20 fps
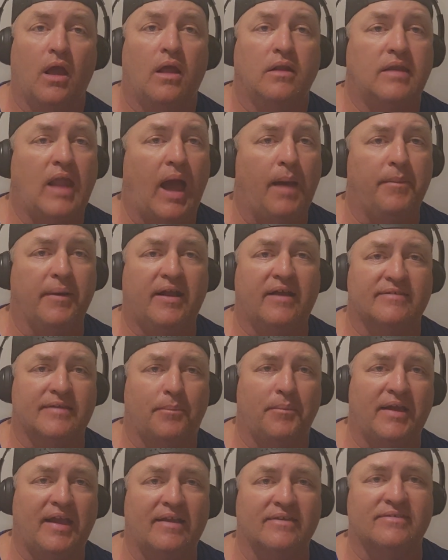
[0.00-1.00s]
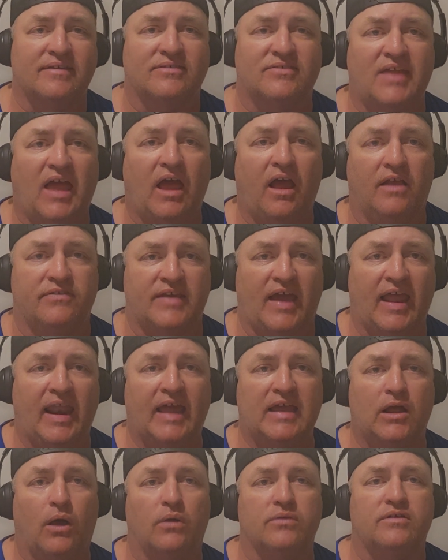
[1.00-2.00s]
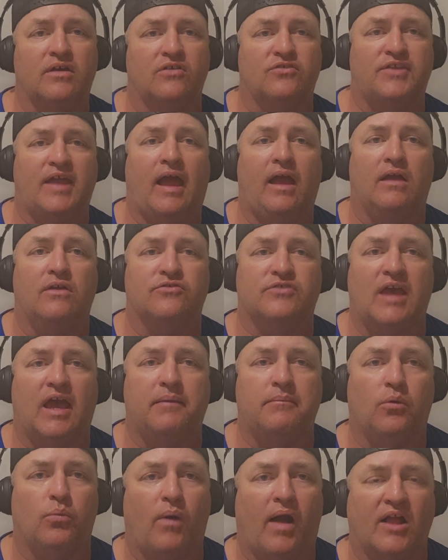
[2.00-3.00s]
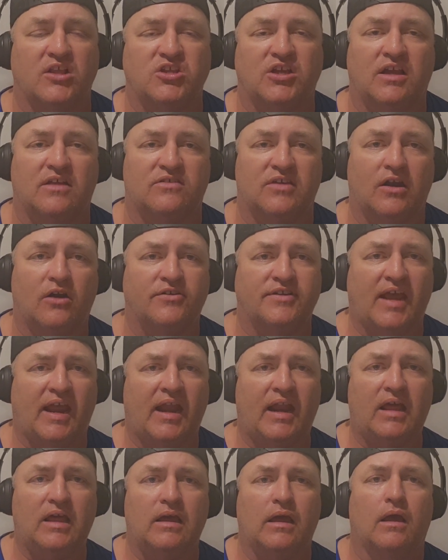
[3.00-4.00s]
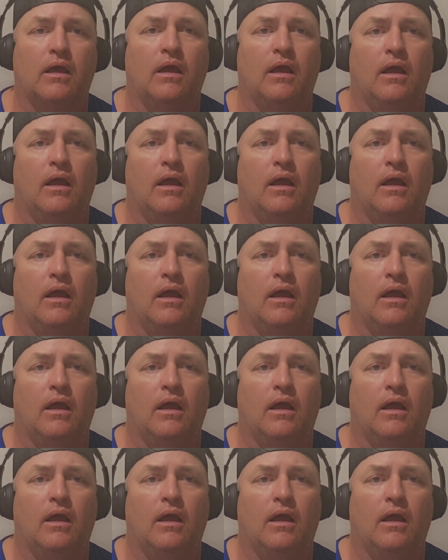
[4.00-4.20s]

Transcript: Not because I'm against the Stallions. I like going to the Stallions game and watching. It's entertaining.